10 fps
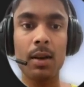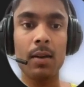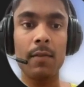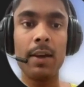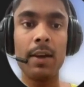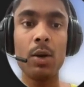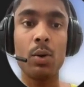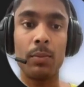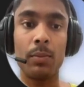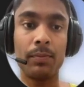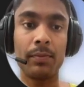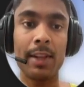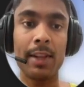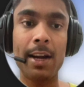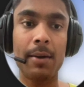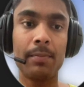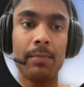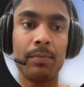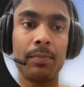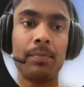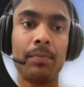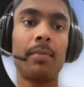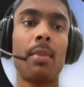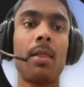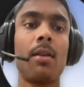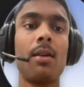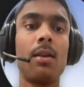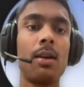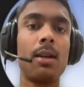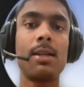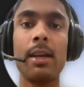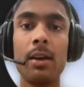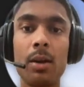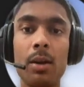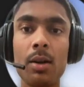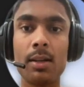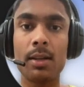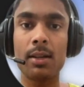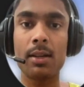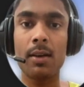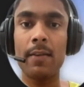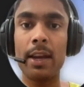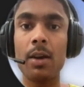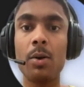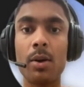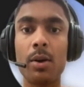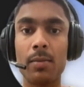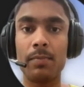we know that synchronous is a very good